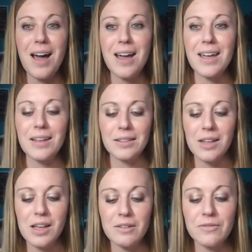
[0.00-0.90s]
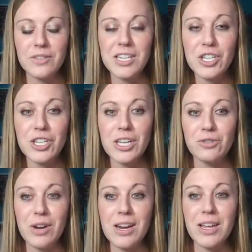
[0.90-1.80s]
I love teaching and
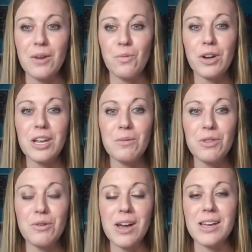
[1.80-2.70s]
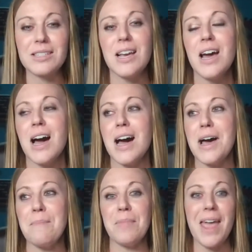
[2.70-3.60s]
training and working with you guys.
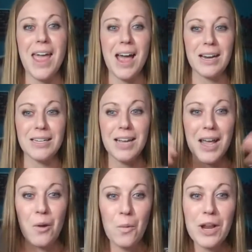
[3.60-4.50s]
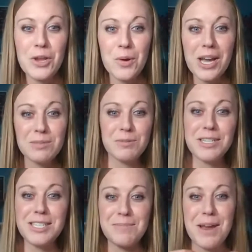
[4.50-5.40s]
And when you guys
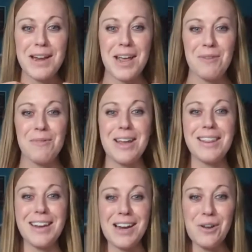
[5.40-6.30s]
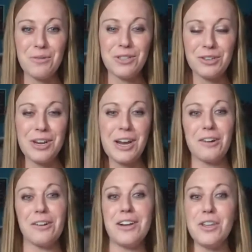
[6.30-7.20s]
participate and when that I know that you're
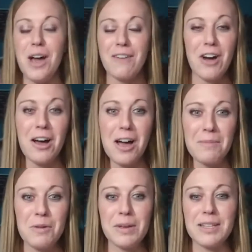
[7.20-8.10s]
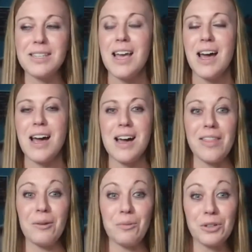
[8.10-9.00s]
here and you have aha moments,
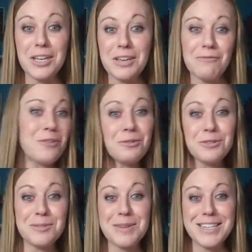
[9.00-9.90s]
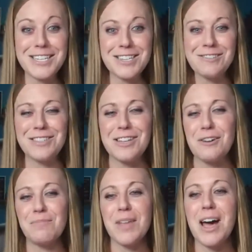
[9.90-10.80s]
that really fuels me too.
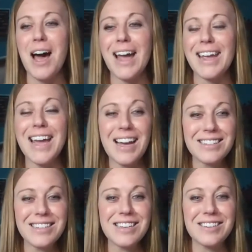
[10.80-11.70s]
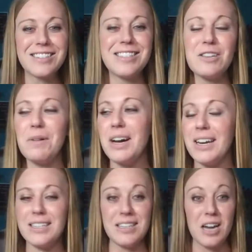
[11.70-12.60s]
So hi, Cassidy. Good to see you on.
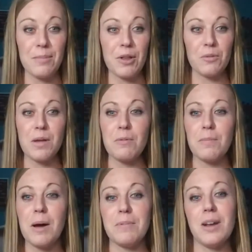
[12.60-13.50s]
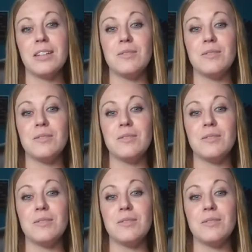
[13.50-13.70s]
I see a couple other people popping on.